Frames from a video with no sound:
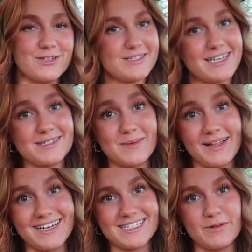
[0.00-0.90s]
Tuesday is
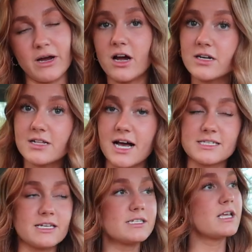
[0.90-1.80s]
my last day of my odd
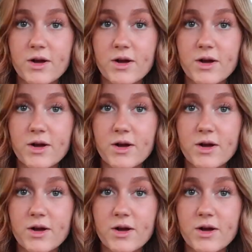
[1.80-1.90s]
classes.